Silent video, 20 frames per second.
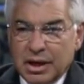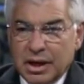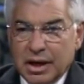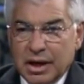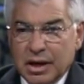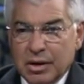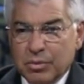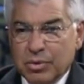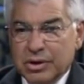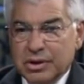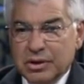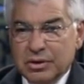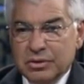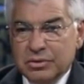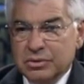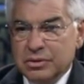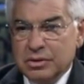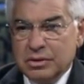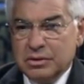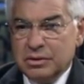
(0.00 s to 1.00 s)
Uh, when
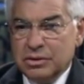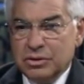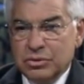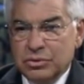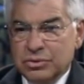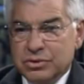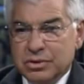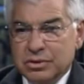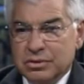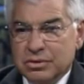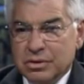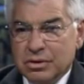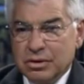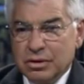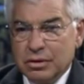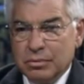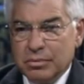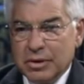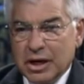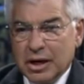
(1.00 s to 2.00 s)
you use the
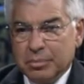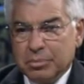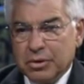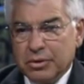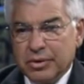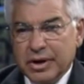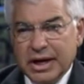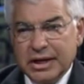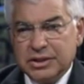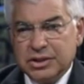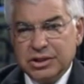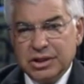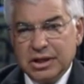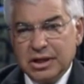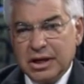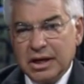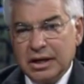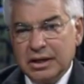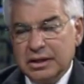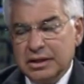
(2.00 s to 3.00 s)
term
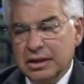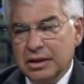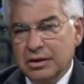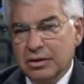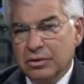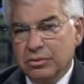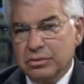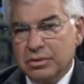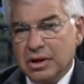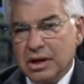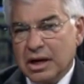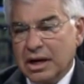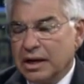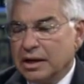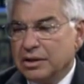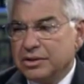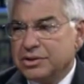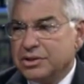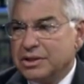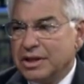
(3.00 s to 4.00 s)
apparatchik, uh, you know,
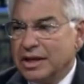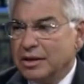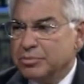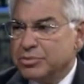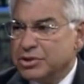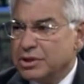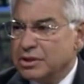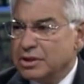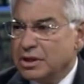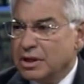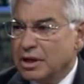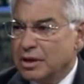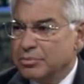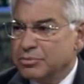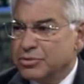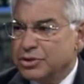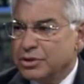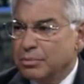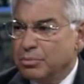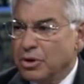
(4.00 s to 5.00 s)
Kyle Sampson
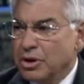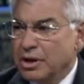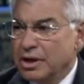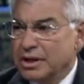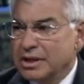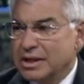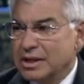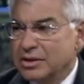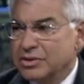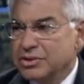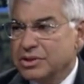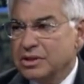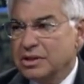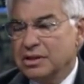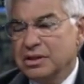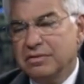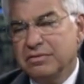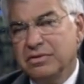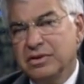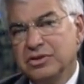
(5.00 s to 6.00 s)
comes to mind. Here's an
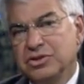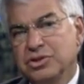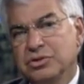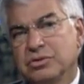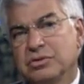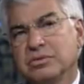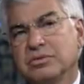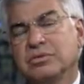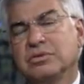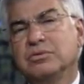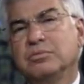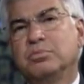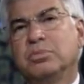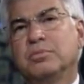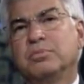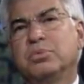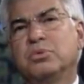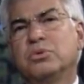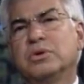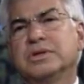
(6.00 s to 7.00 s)
individual who
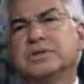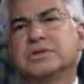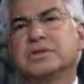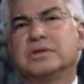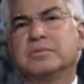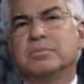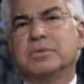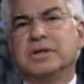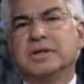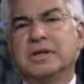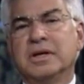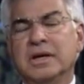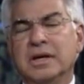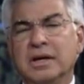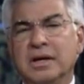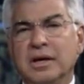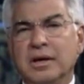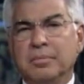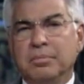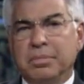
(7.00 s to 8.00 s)
purports to be
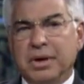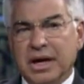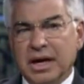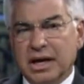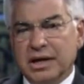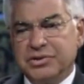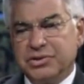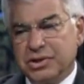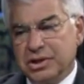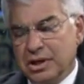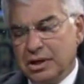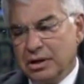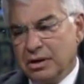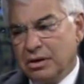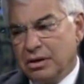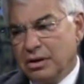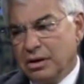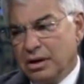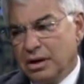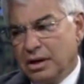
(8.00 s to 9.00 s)
passing
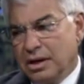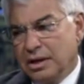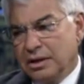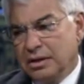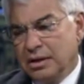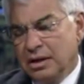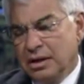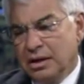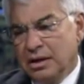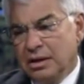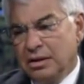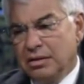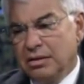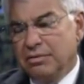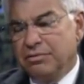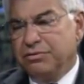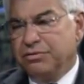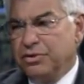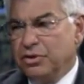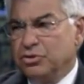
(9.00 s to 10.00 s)
on
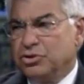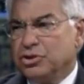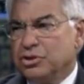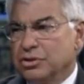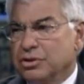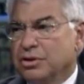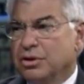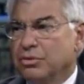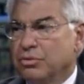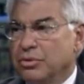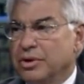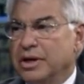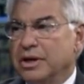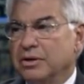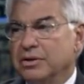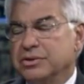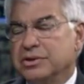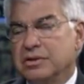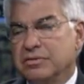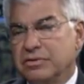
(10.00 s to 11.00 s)
the future
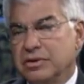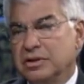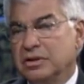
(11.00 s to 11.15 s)
careers of